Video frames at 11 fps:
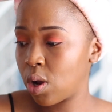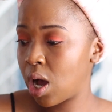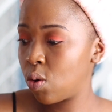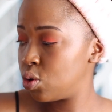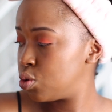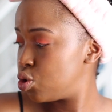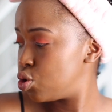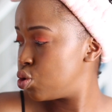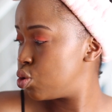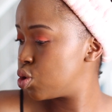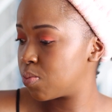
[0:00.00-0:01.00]
I would
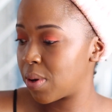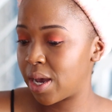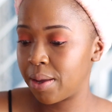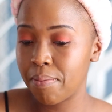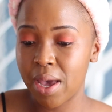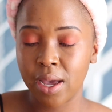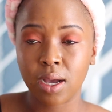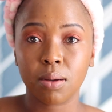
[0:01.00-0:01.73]
use my MAC